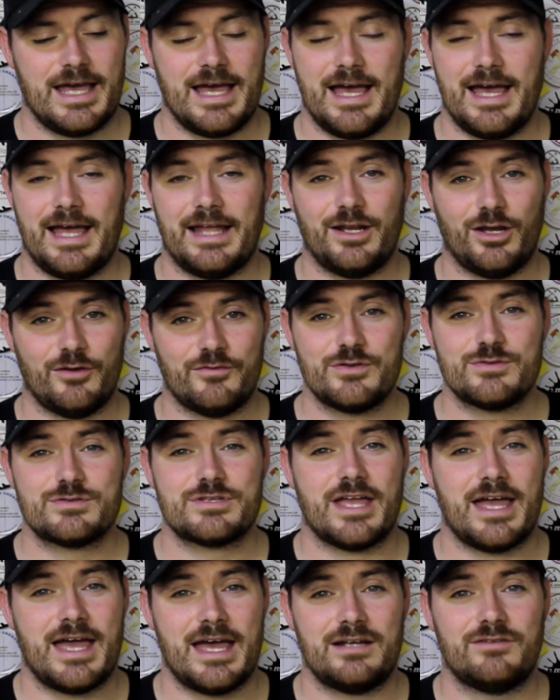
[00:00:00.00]
and I've
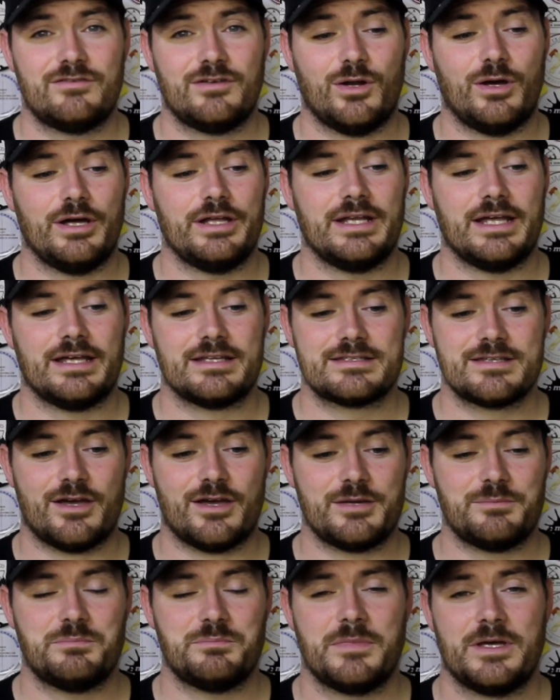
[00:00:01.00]
used it a hell of a lot in that
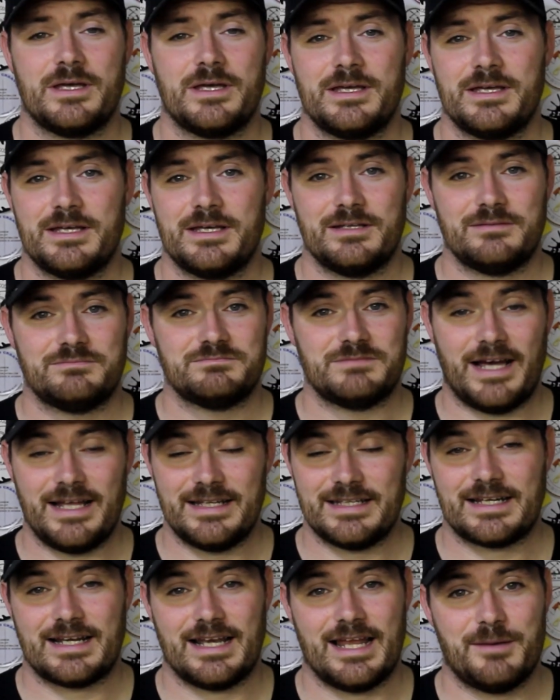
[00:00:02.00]
time,
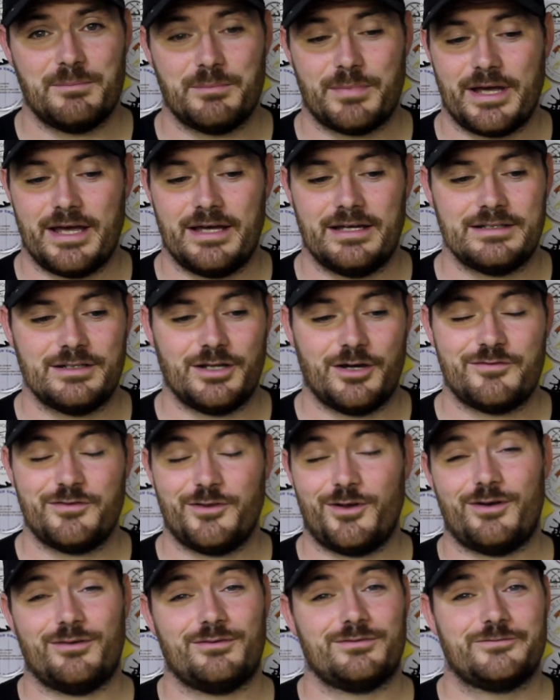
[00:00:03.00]
and the clamp, and I've
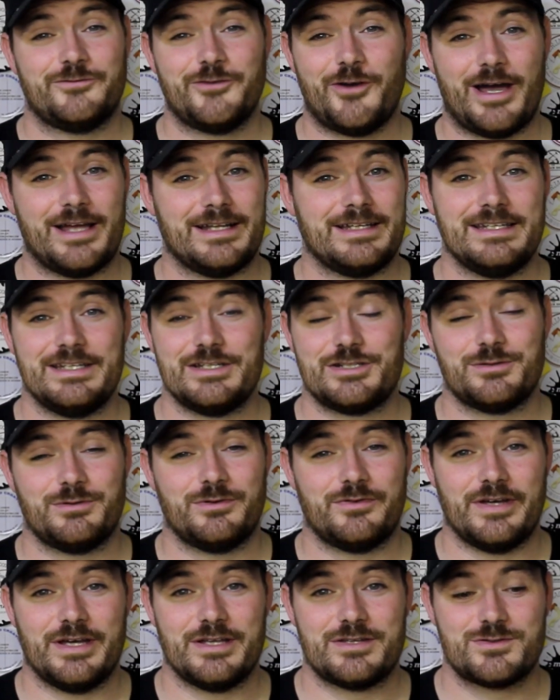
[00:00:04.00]
not had an issue
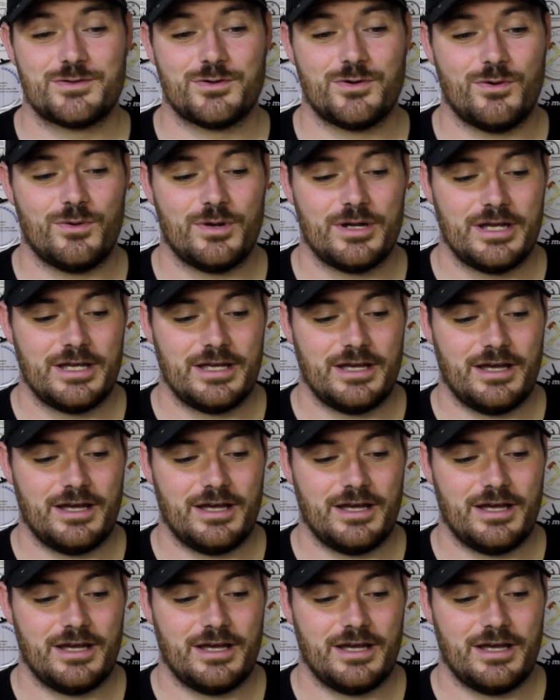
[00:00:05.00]
with it at all.